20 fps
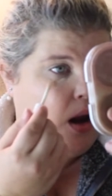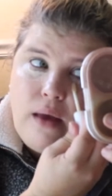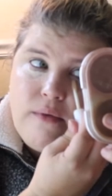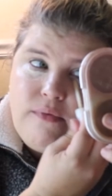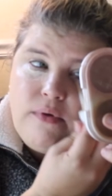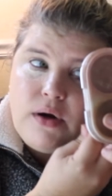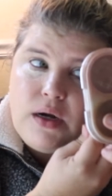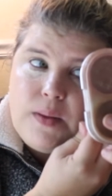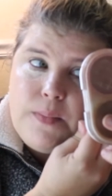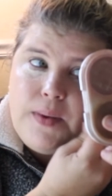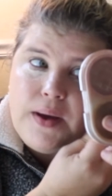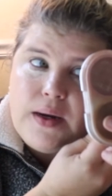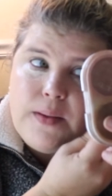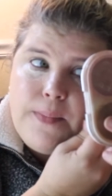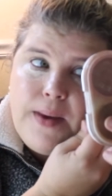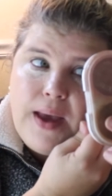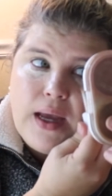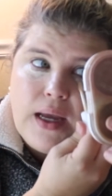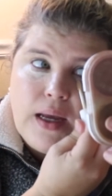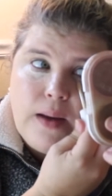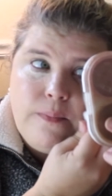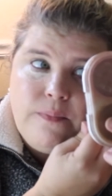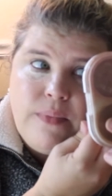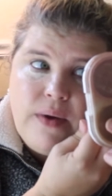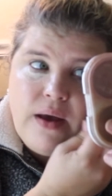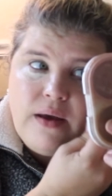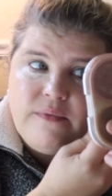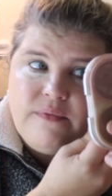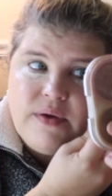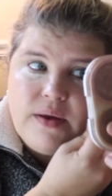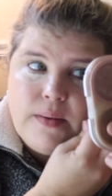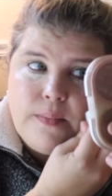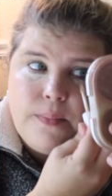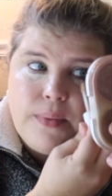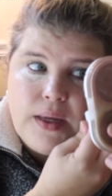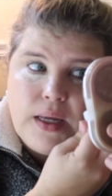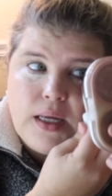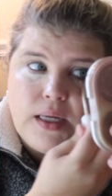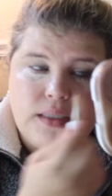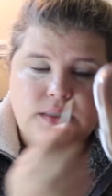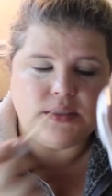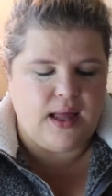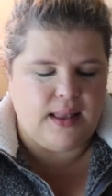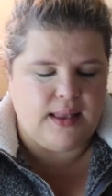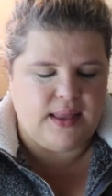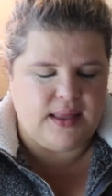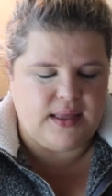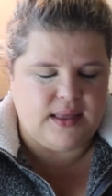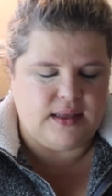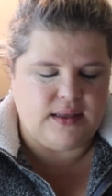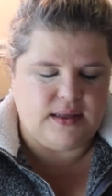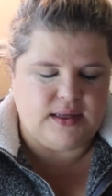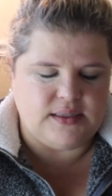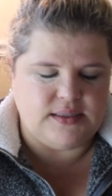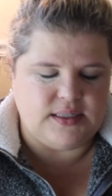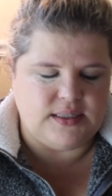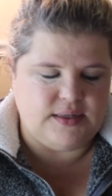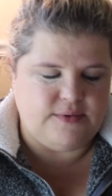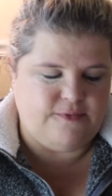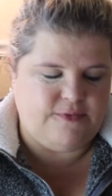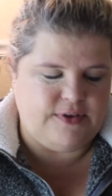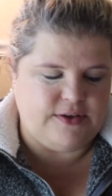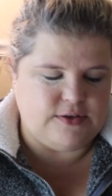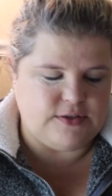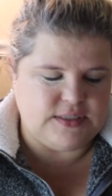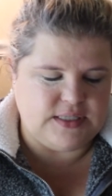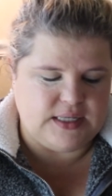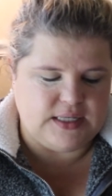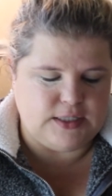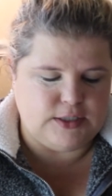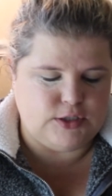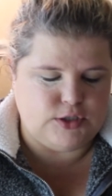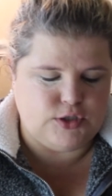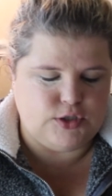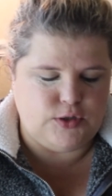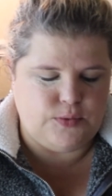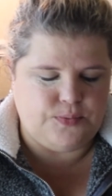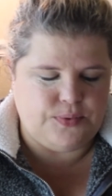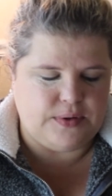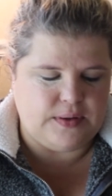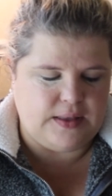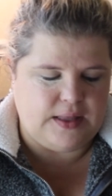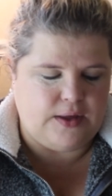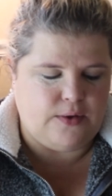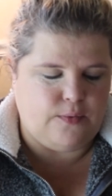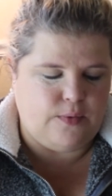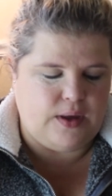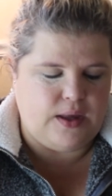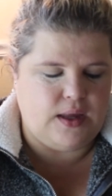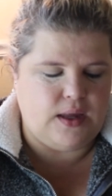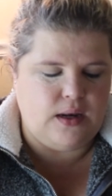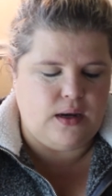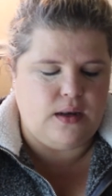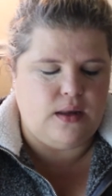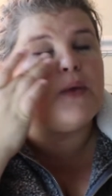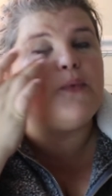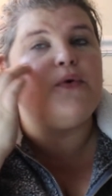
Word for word: I've already bought a backup of it because I like it because it feels super lightweight.